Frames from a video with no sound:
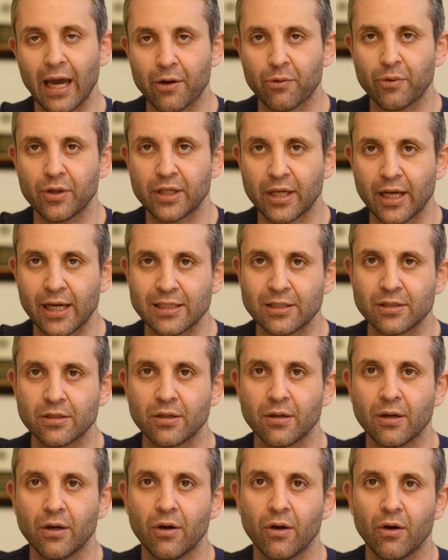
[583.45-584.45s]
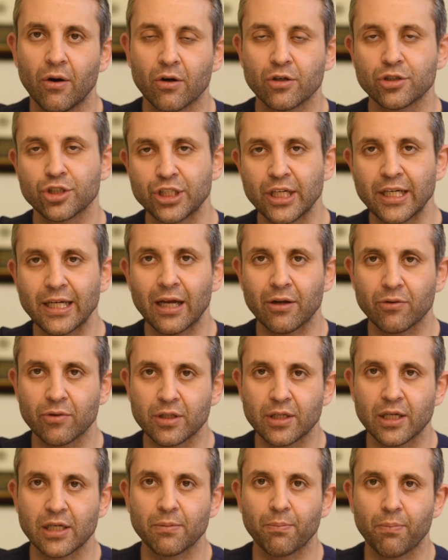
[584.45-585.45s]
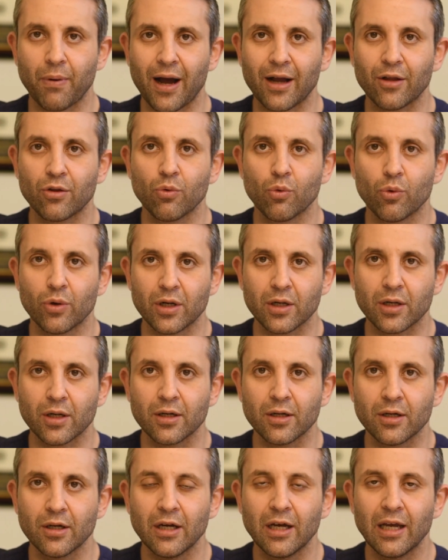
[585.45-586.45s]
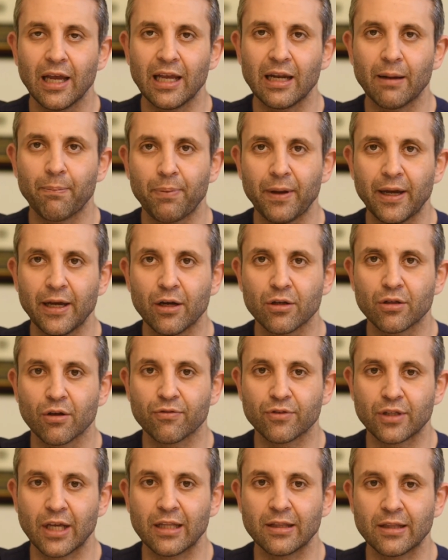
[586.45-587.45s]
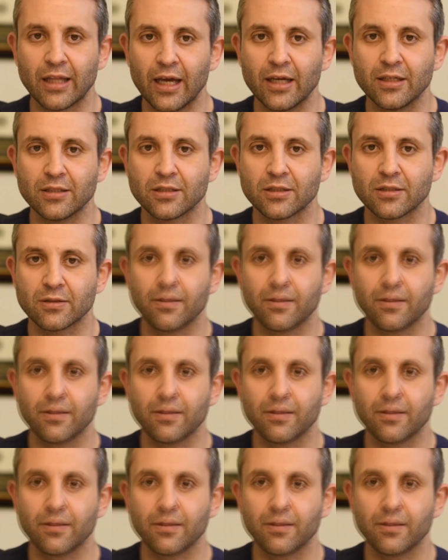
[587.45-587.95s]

return or she can return back to work in a period of 10 days.